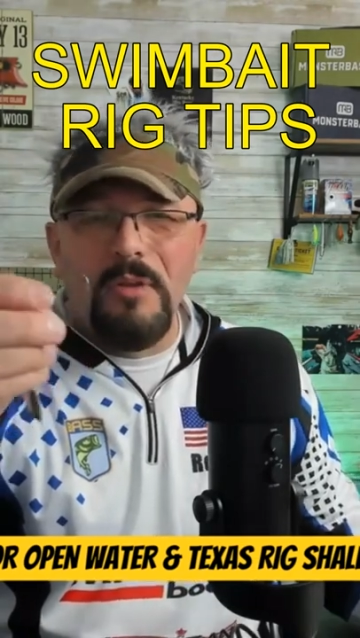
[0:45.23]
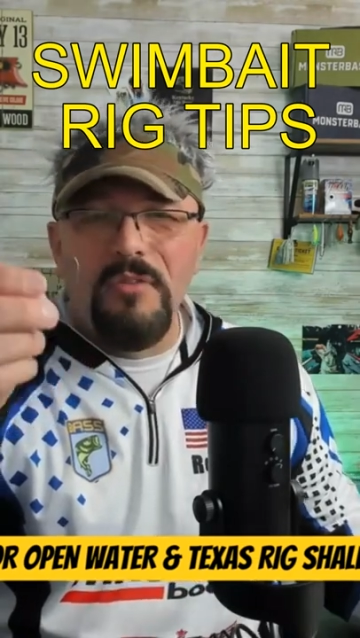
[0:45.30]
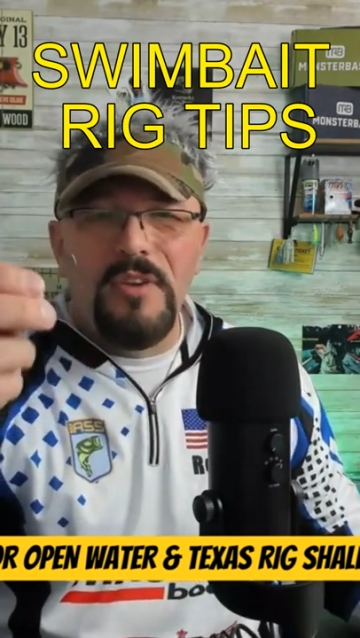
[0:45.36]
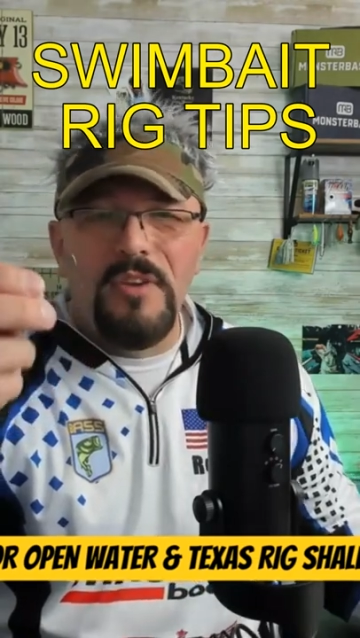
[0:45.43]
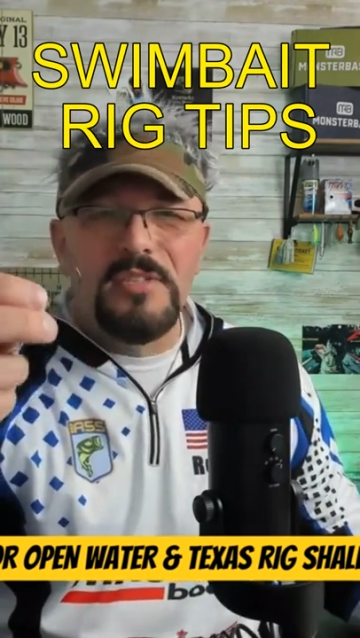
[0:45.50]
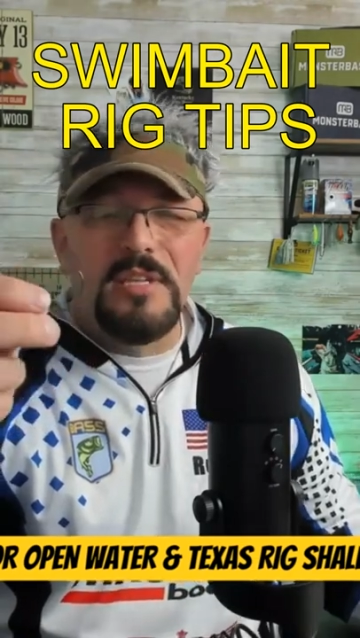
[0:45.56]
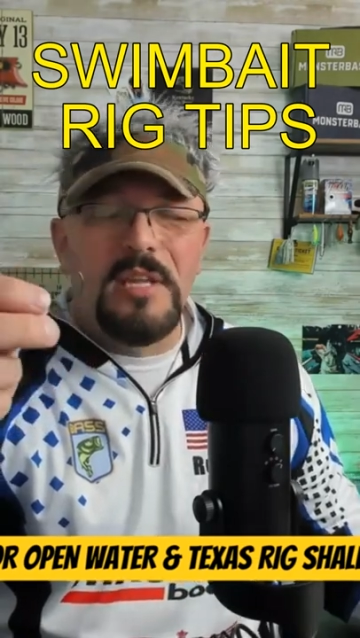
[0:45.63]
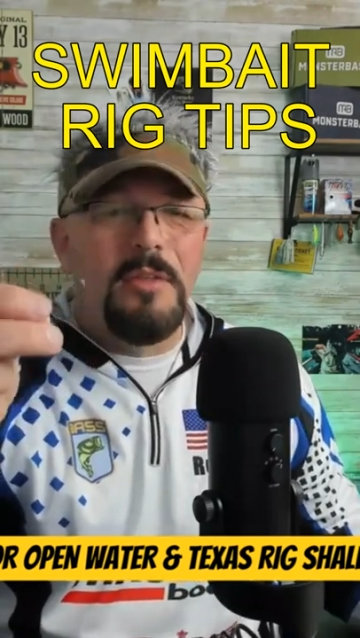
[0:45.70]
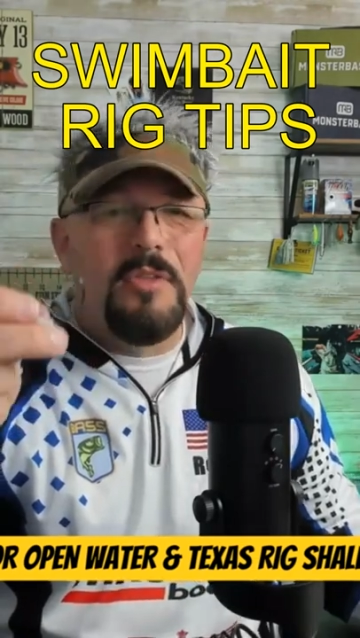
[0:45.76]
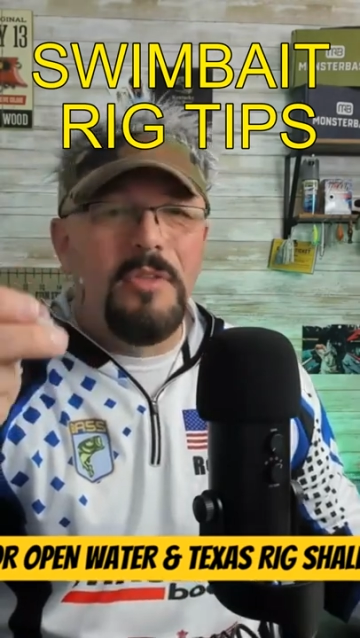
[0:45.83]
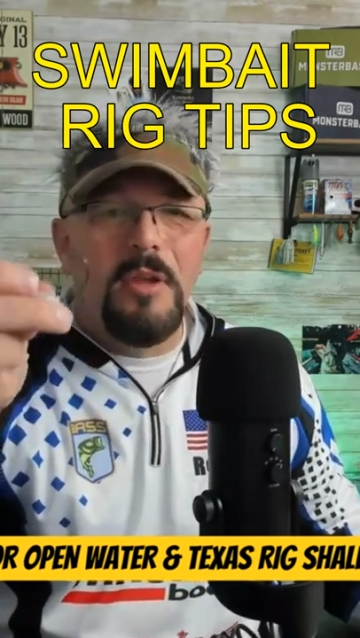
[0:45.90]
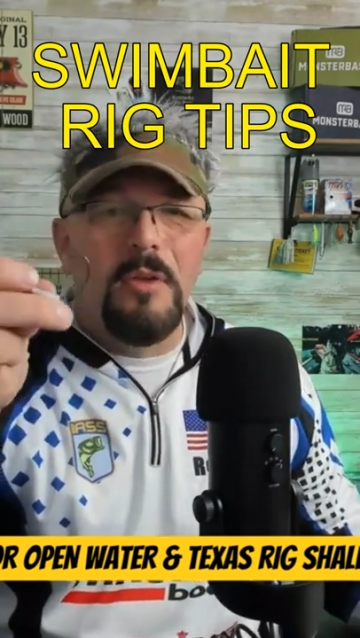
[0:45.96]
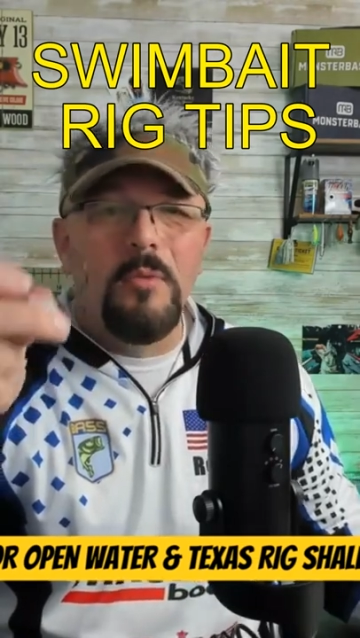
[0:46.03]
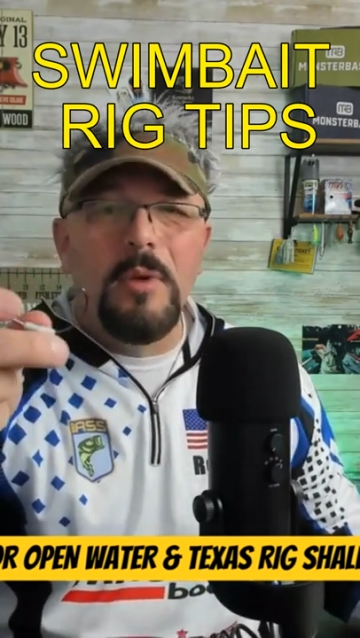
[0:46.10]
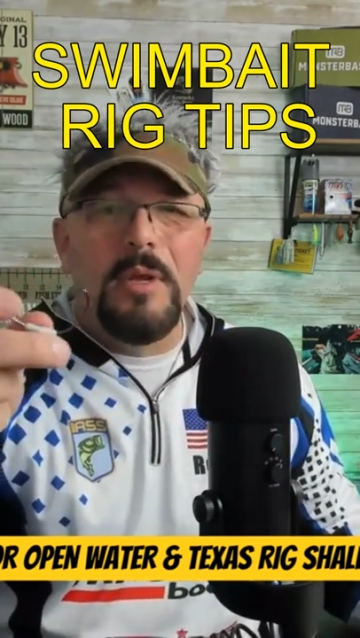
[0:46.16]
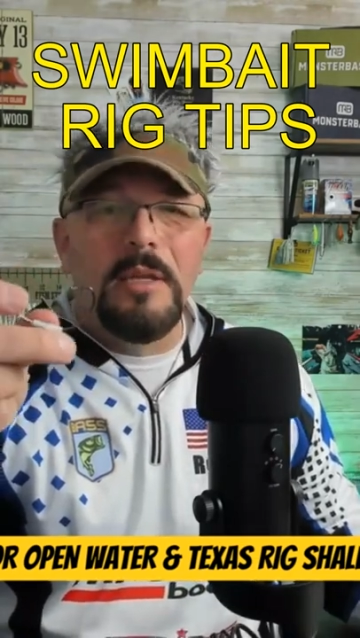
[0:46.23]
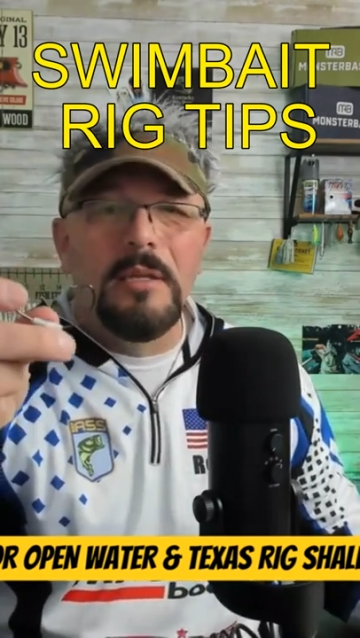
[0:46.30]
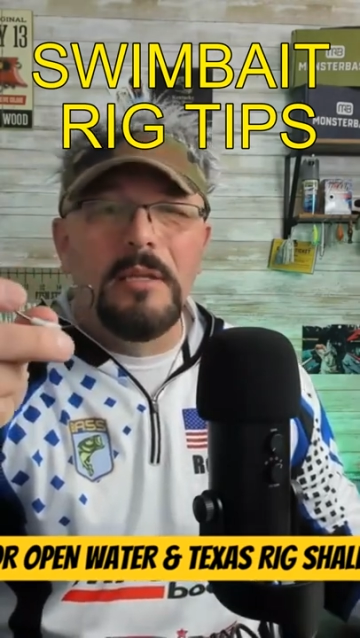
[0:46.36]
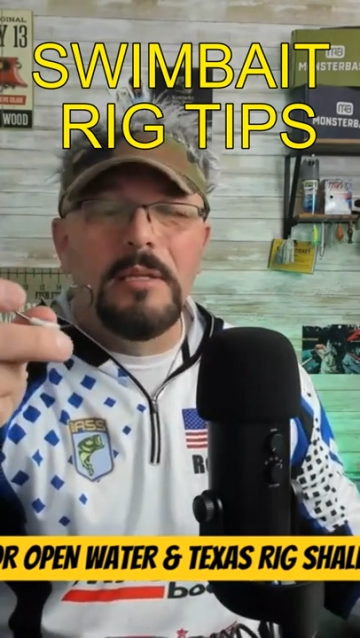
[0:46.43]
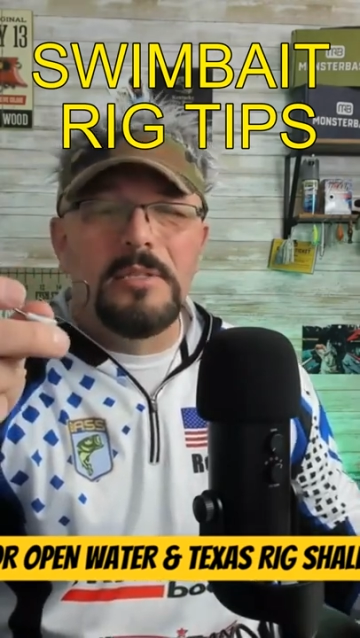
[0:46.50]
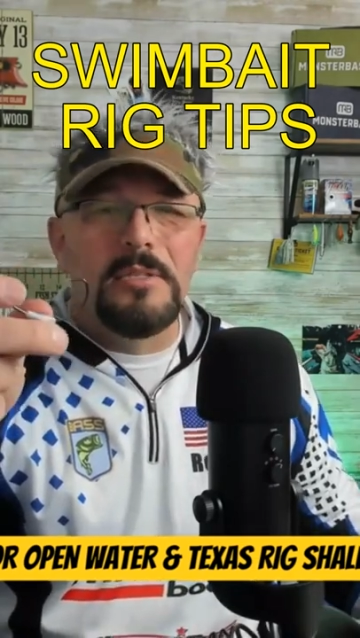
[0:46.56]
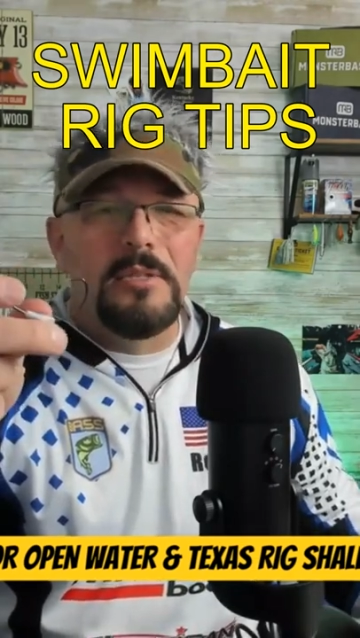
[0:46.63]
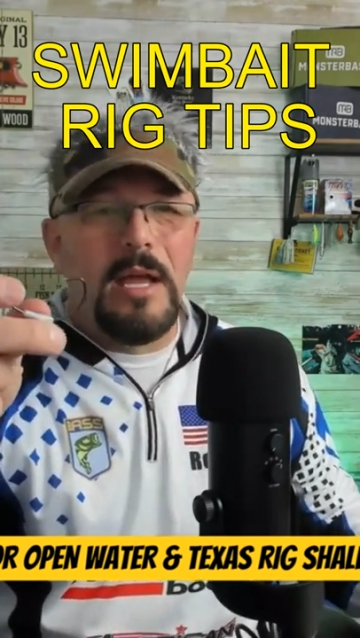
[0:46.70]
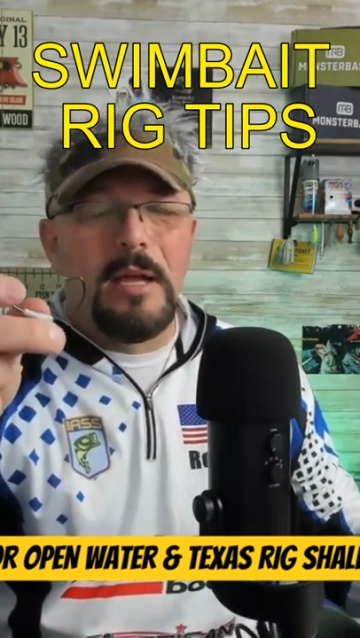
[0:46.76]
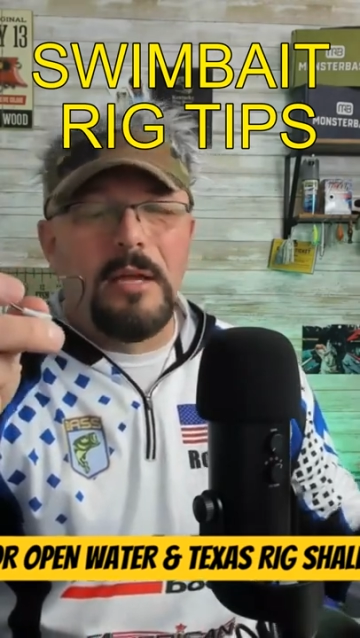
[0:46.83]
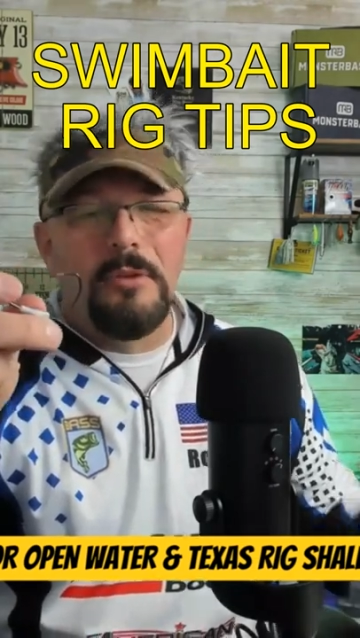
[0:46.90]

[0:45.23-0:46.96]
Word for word: to fish that thing weedless. So